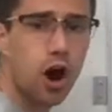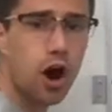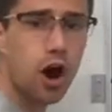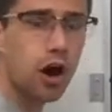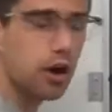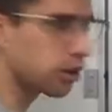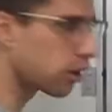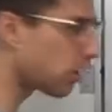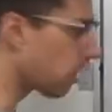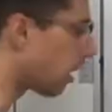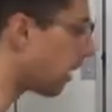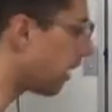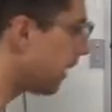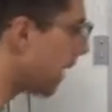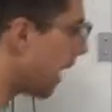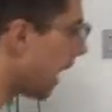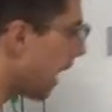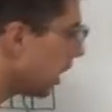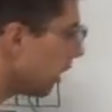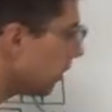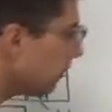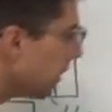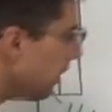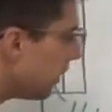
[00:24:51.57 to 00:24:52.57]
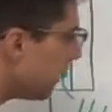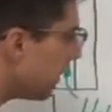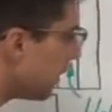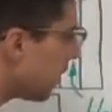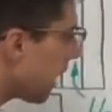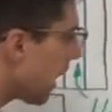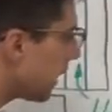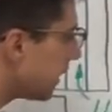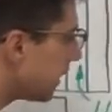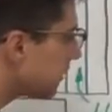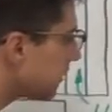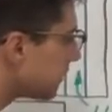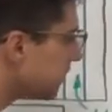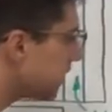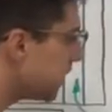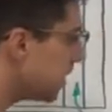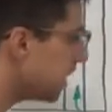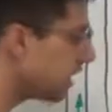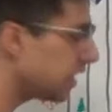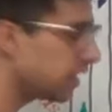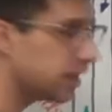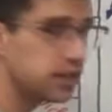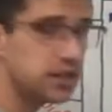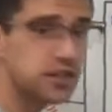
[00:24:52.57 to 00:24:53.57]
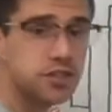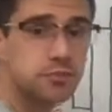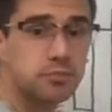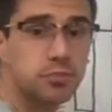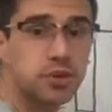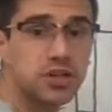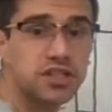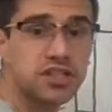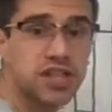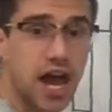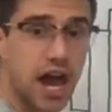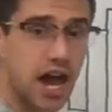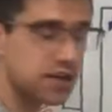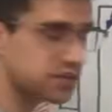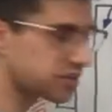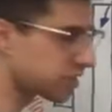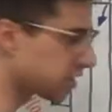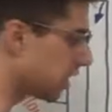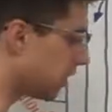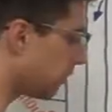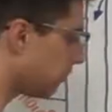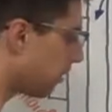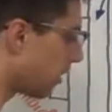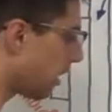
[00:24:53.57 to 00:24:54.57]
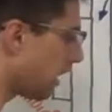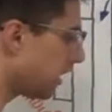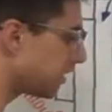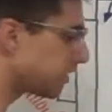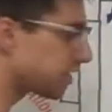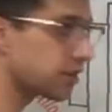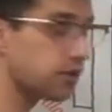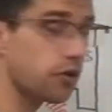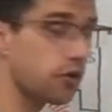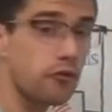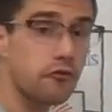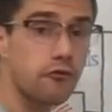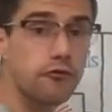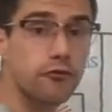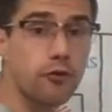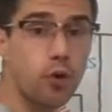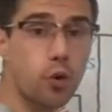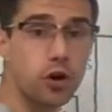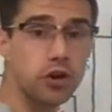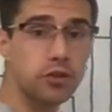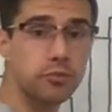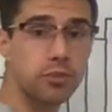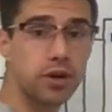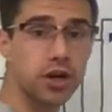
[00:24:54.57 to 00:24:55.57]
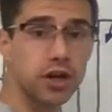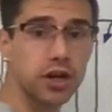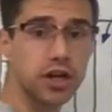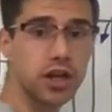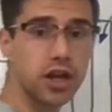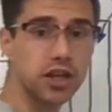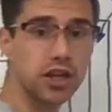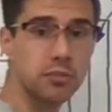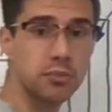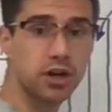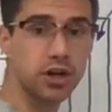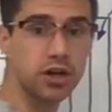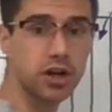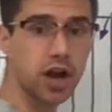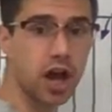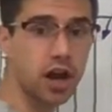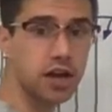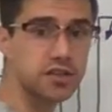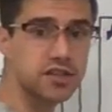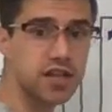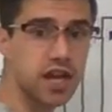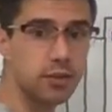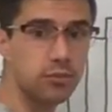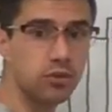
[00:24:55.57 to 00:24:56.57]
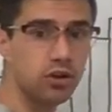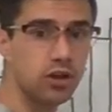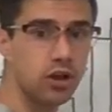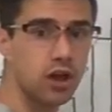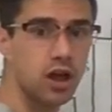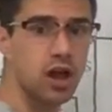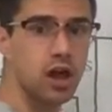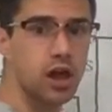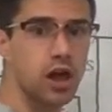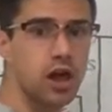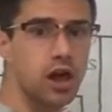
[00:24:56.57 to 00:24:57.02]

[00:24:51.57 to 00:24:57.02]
argon, element 19 is potassium, all right? It's in the 4th period on the periodic table.